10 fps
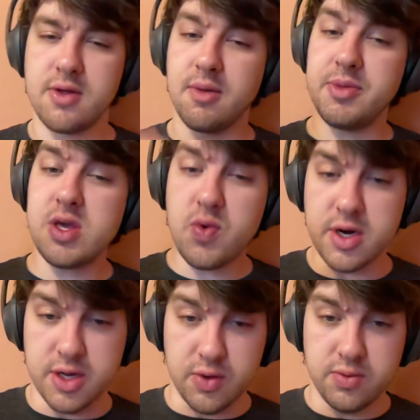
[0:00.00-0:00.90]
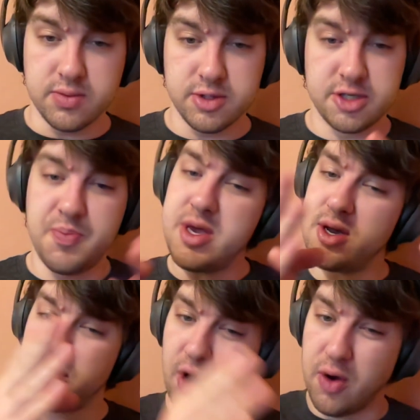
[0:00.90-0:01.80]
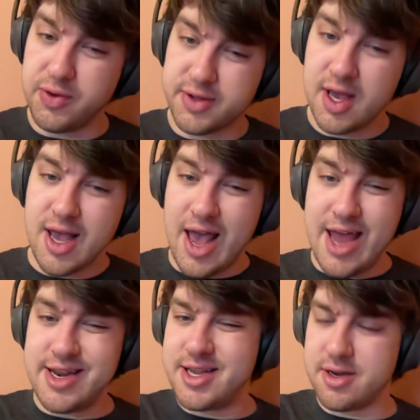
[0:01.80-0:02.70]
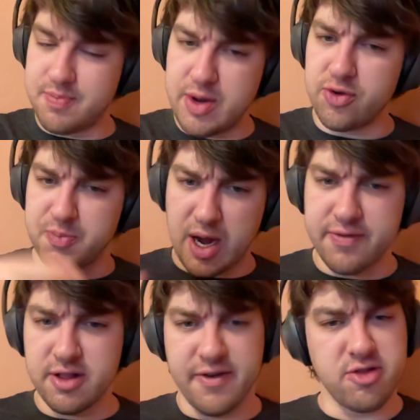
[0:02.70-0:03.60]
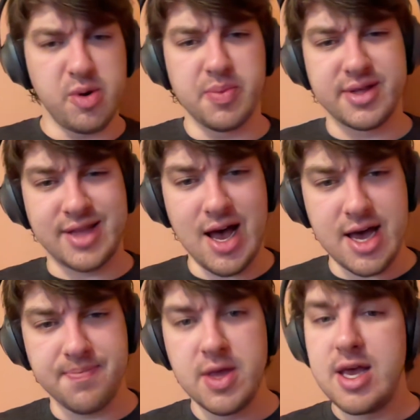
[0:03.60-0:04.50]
Something you can do to be a good host and to be respectful of other people's time